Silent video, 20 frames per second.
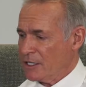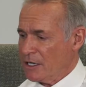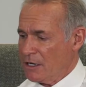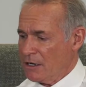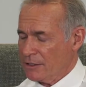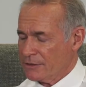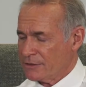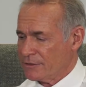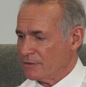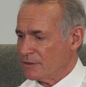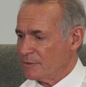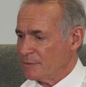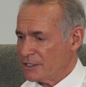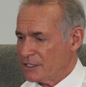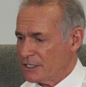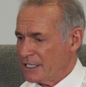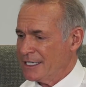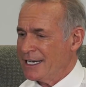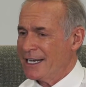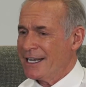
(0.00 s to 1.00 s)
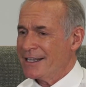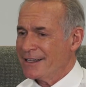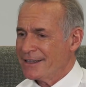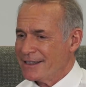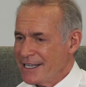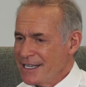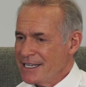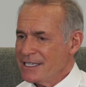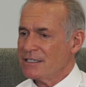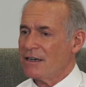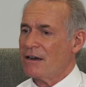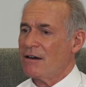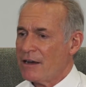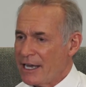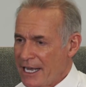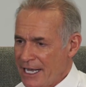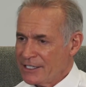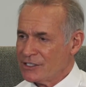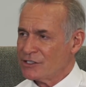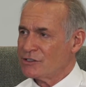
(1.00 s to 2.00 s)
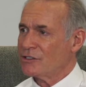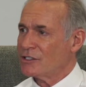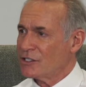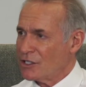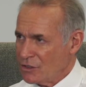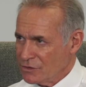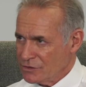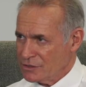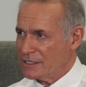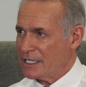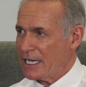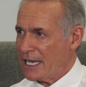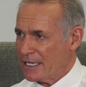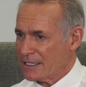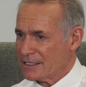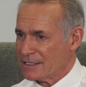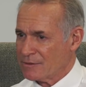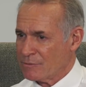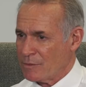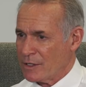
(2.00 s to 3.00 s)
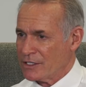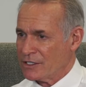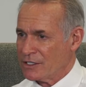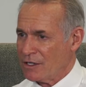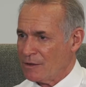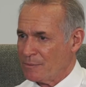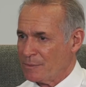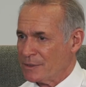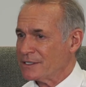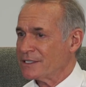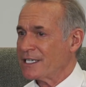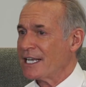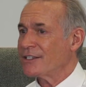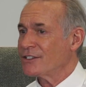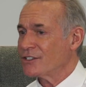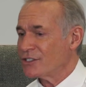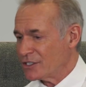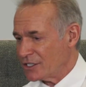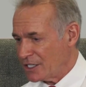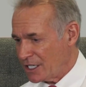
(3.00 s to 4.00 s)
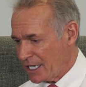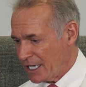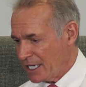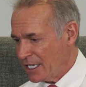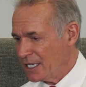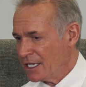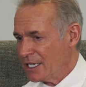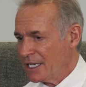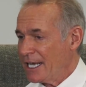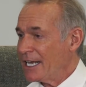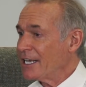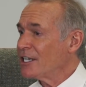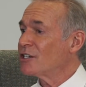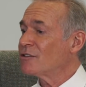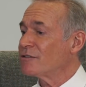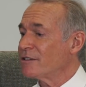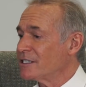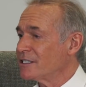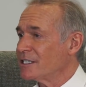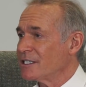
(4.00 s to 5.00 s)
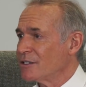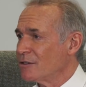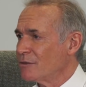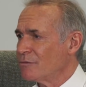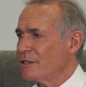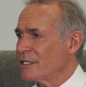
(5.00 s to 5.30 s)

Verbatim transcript: card through the machine. These are extra contacts which are potentially increasing your